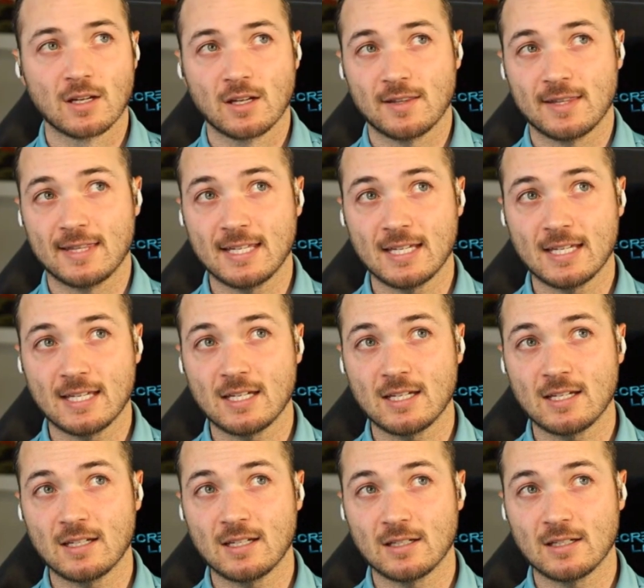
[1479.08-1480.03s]

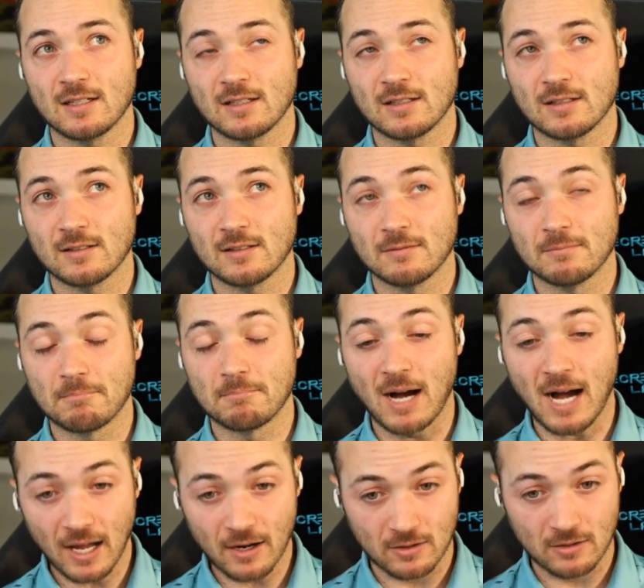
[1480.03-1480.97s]
the
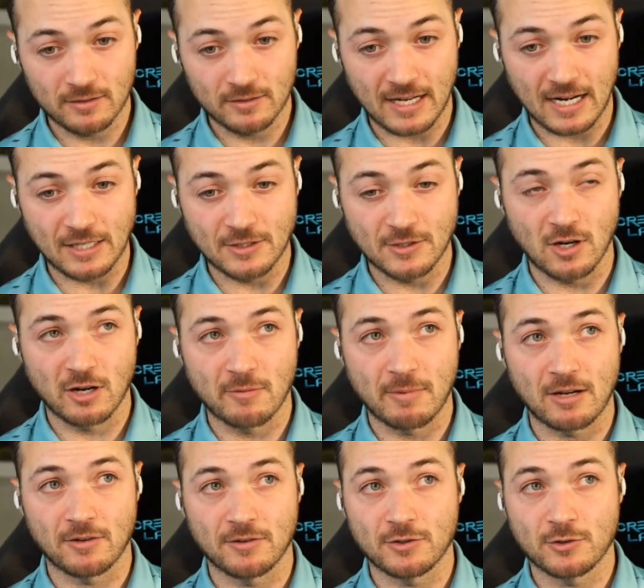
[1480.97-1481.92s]
model that i talk
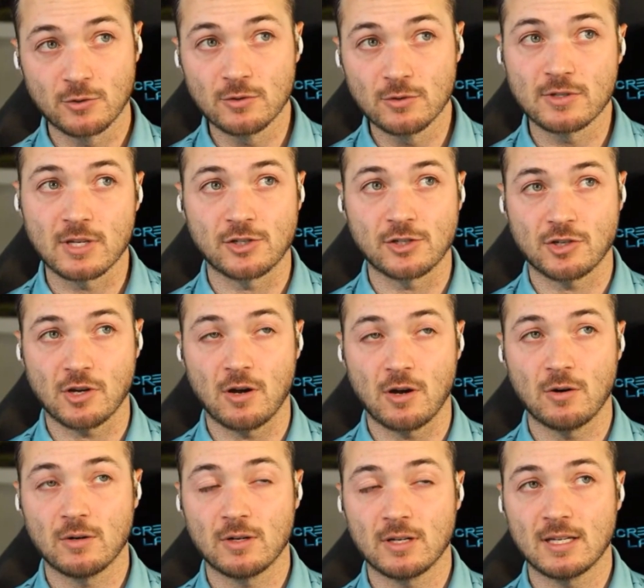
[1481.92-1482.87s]
about on the tuesday
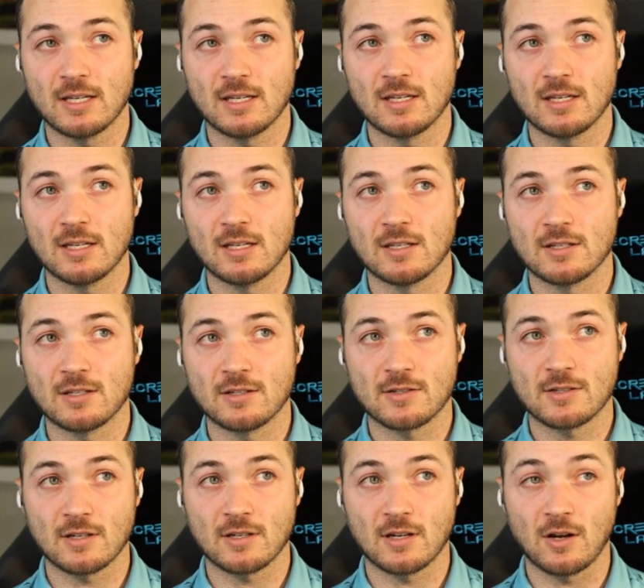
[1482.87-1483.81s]
show
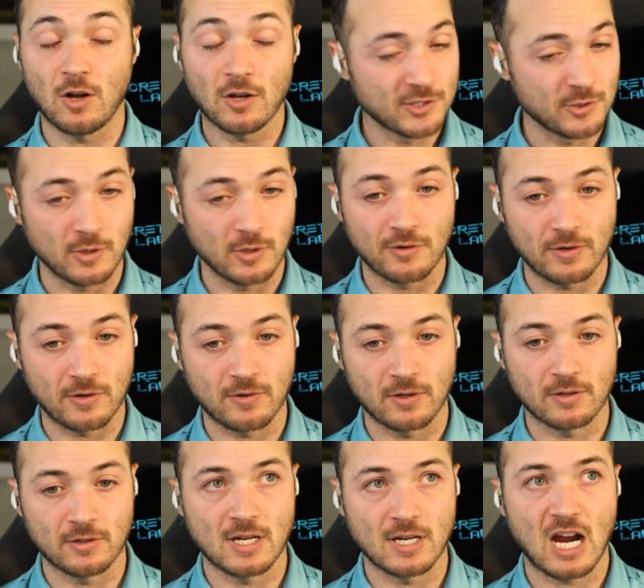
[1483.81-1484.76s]
is also on
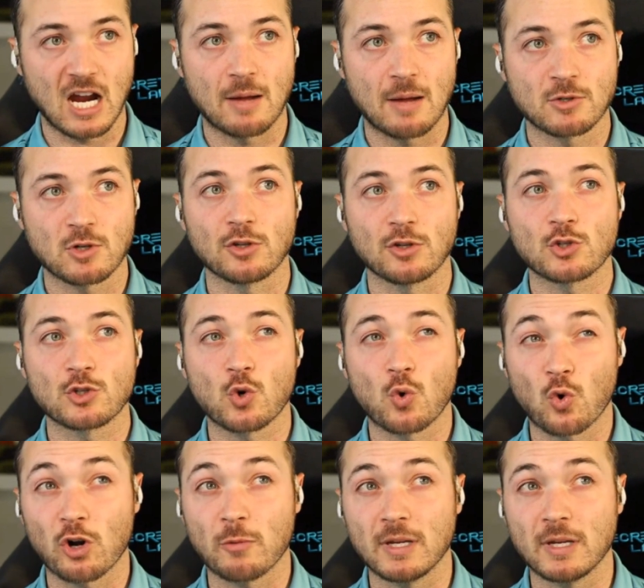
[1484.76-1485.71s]
rickrungood.com it's called the
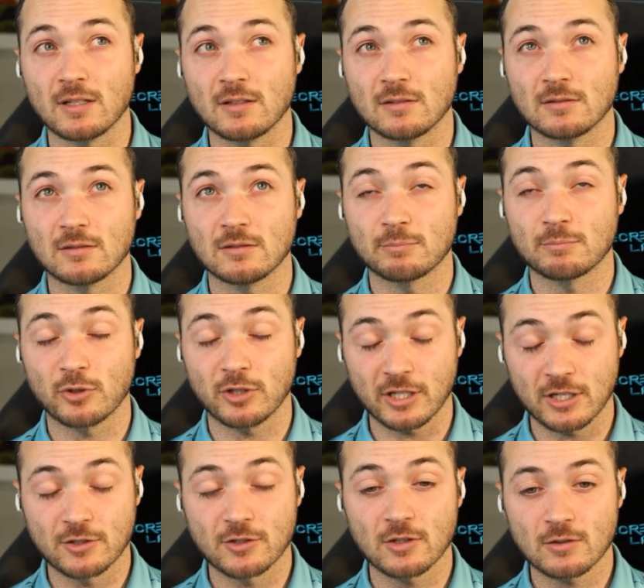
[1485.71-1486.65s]
tournament
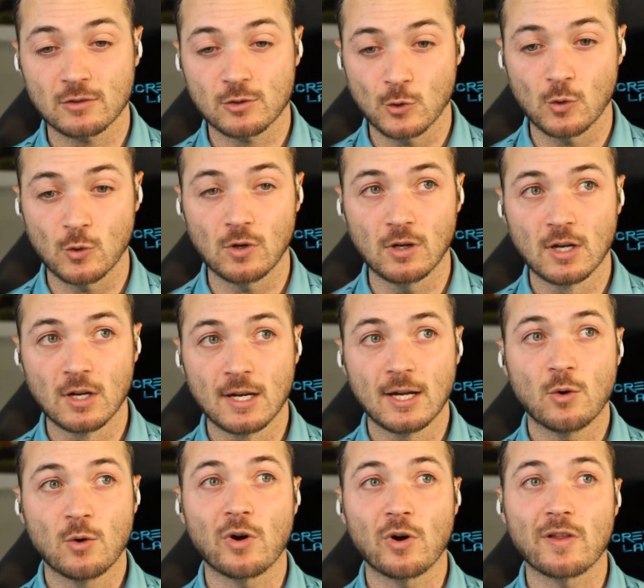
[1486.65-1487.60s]
predictor tool
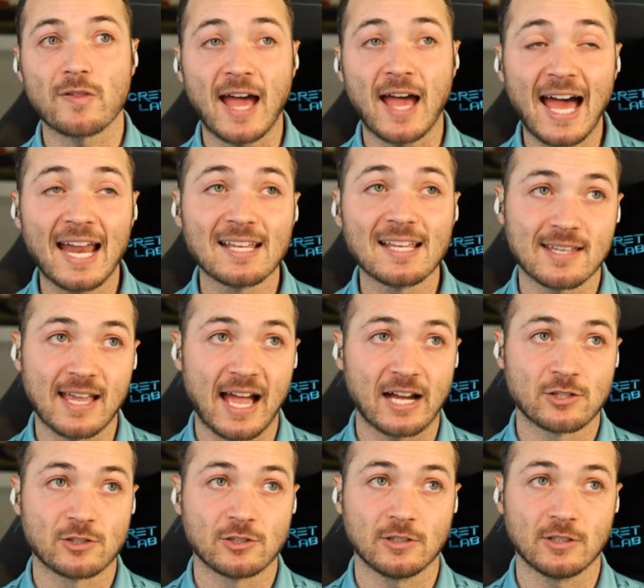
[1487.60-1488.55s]
where that is
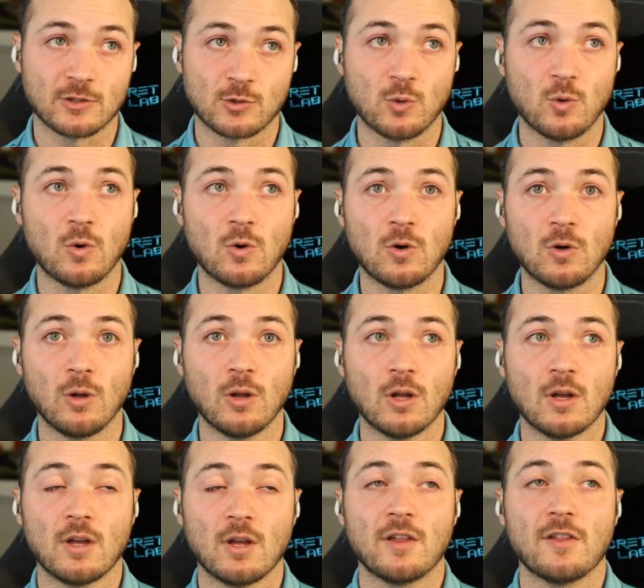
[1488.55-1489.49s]
actually a tool
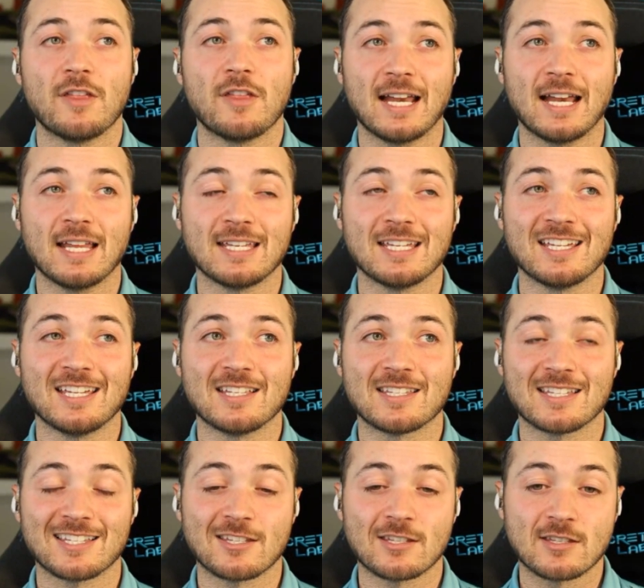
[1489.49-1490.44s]
that
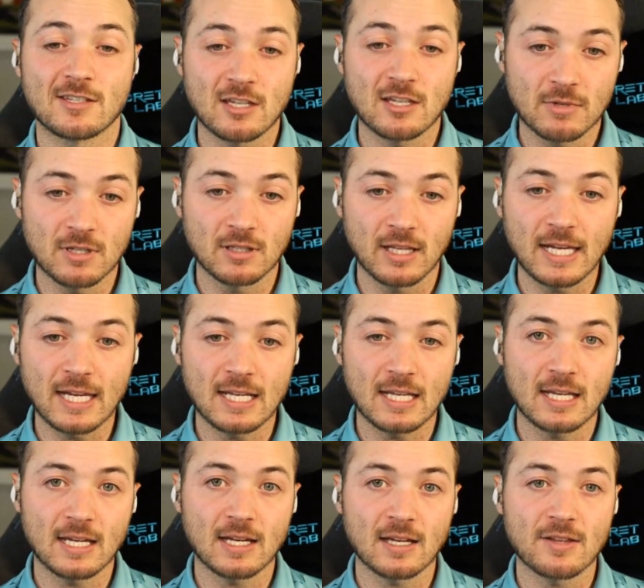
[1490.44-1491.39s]
is
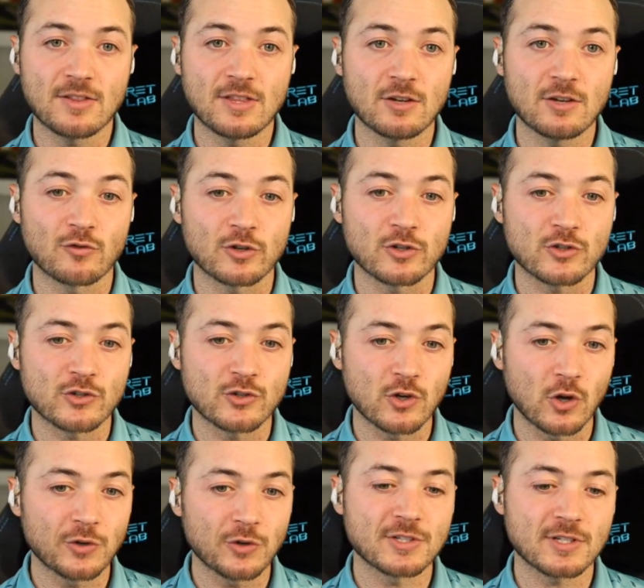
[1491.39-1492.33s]
simulating the
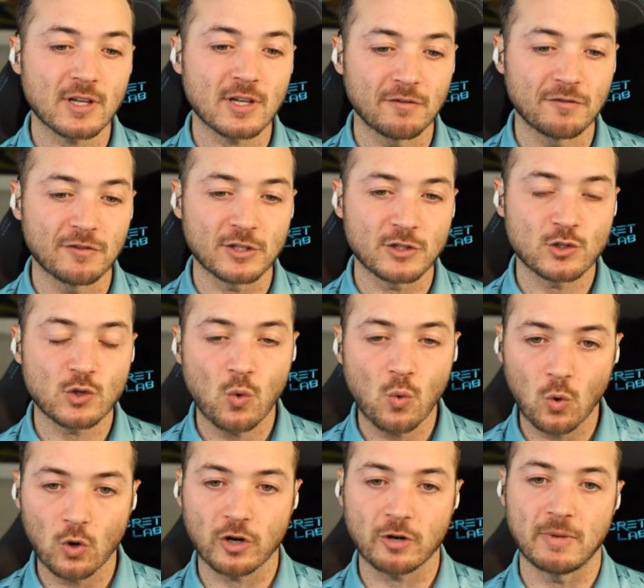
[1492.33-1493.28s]
results of the
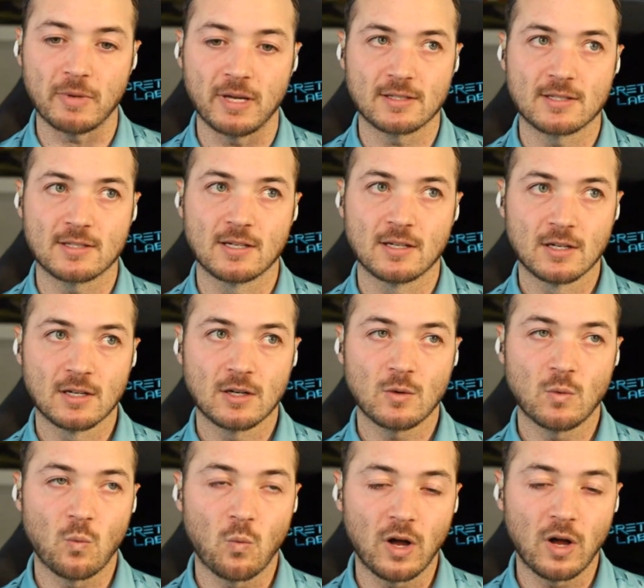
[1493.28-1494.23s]
tournament
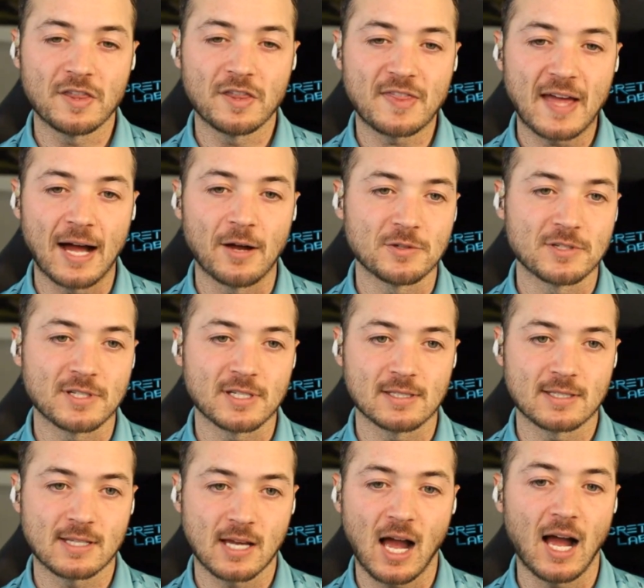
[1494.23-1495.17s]

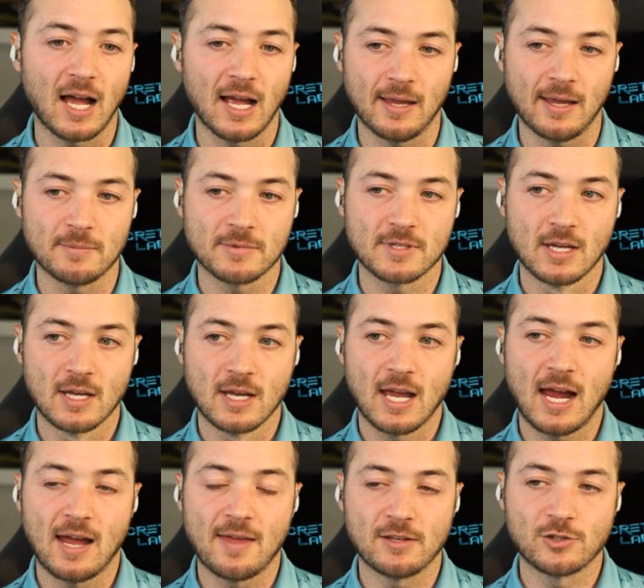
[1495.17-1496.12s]
1000 times
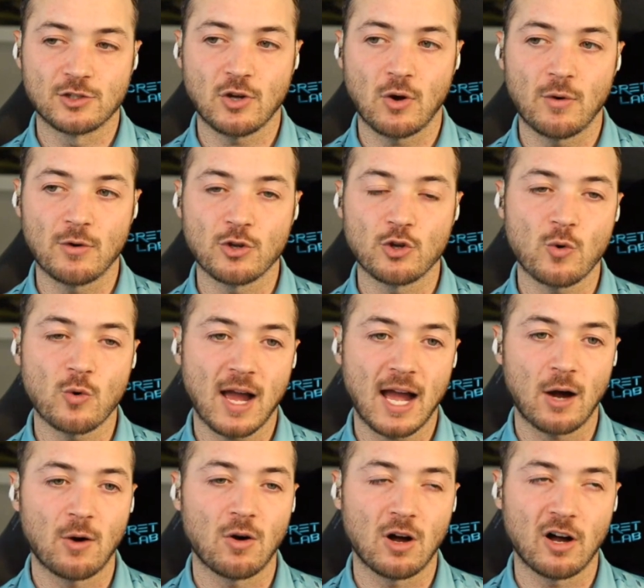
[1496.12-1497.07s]
and then showing you
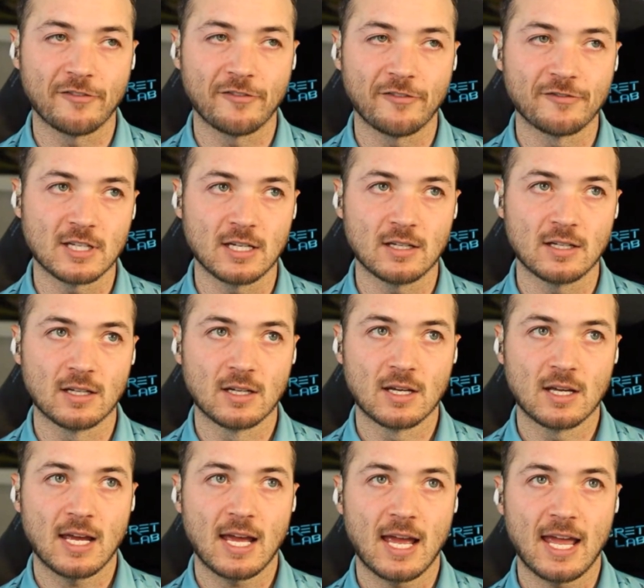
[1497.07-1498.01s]
how often
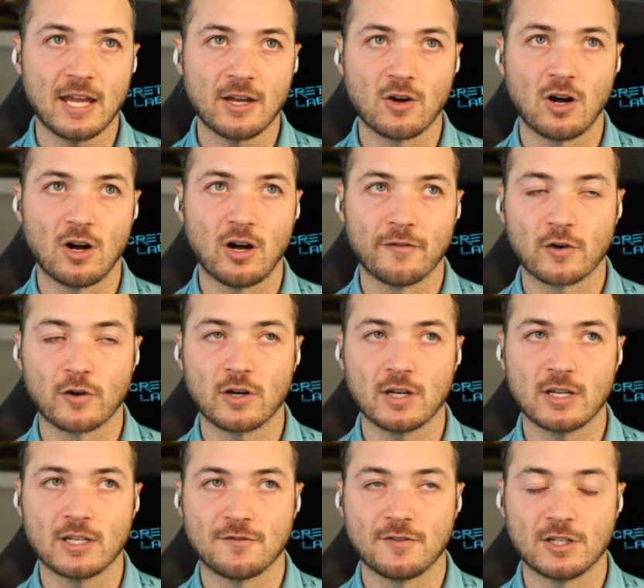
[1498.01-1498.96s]
a golfer
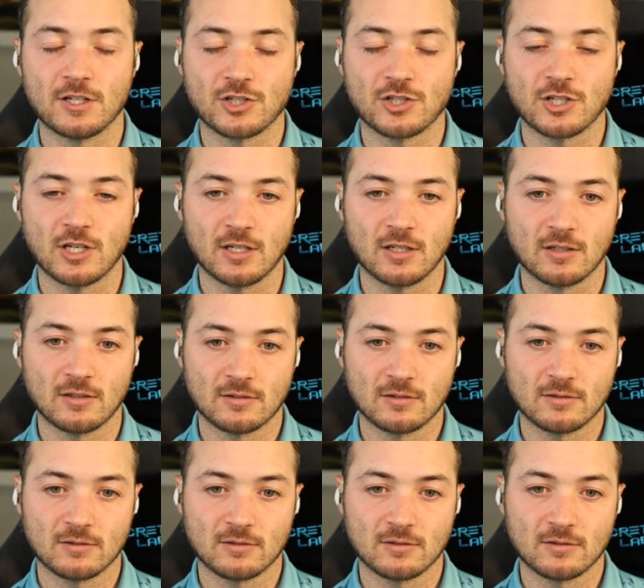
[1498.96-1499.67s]
is finishing